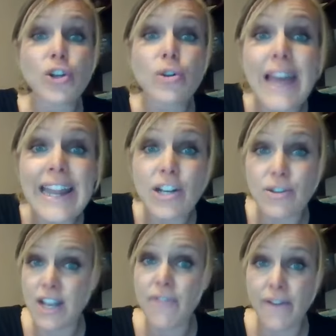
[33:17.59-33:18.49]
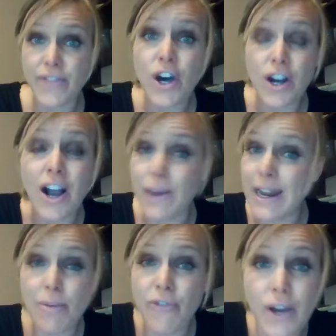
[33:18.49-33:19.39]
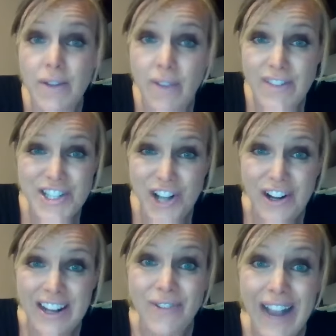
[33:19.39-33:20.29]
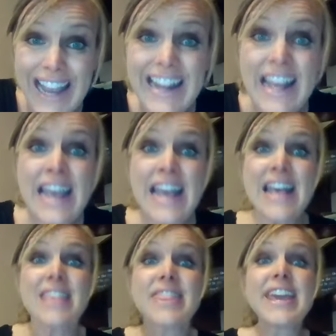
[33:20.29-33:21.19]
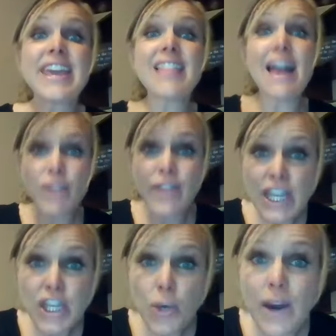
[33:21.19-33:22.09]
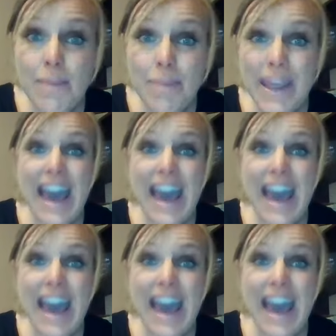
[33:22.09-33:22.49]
You're letting yourself off the hook already before you've even started, right? The level that you want to